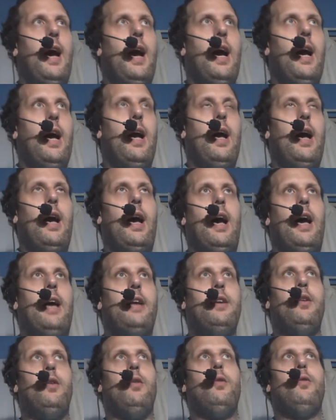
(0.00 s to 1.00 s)
I
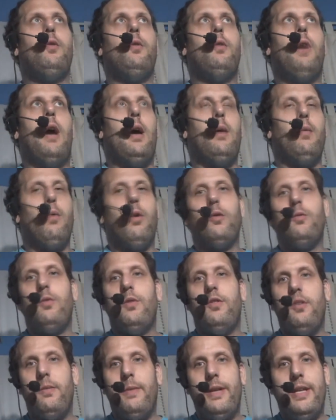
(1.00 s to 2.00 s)
know I worked with
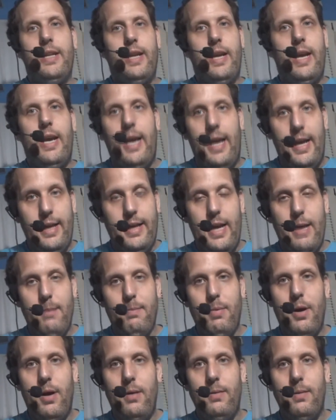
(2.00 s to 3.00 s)
somebody that had that
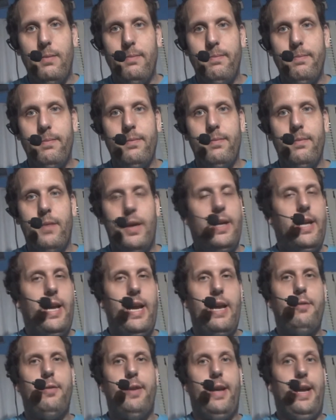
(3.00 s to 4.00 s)
problem. And they asked me,
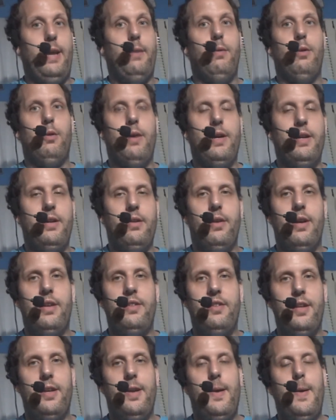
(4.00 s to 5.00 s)
hey, what do I do? I said,
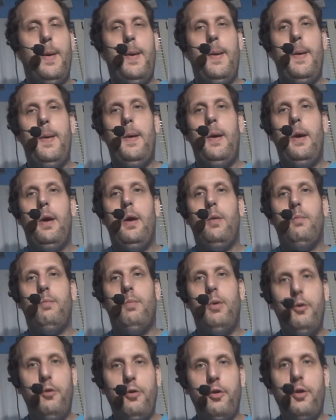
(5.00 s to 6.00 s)
put
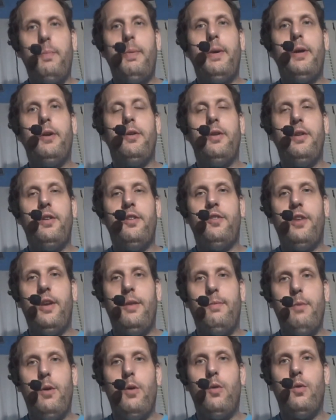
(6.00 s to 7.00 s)
your computer into safe
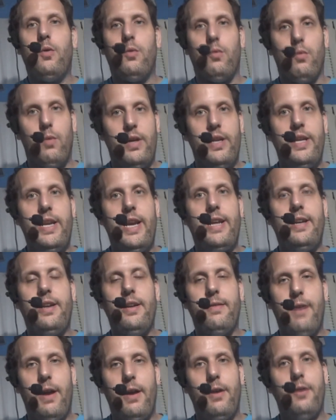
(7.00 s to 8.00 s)
mode, run the
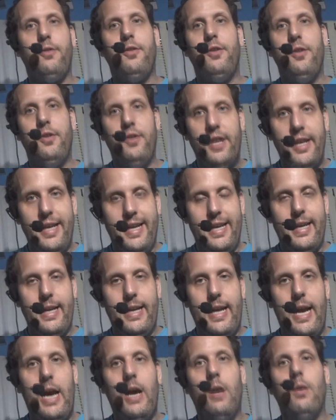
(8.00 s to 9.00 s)
antivirus, and you can get it
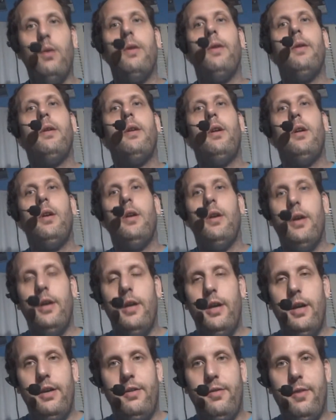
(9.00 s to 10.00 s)
out. It's
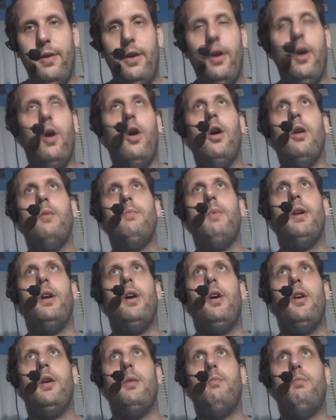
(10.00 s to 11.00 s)
very hard, but on a
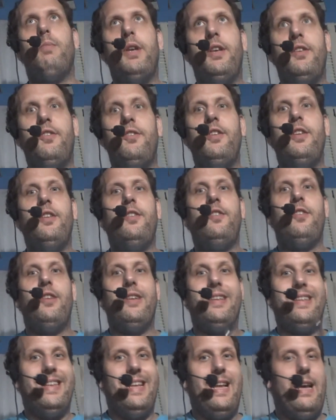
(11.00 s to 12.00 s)
business
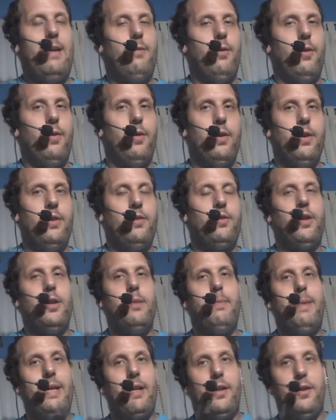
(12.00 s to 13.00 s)
level, it's going to be a
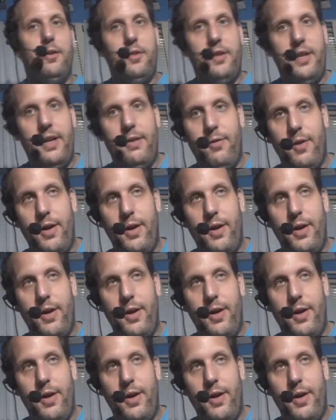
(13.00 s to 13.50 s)
little different.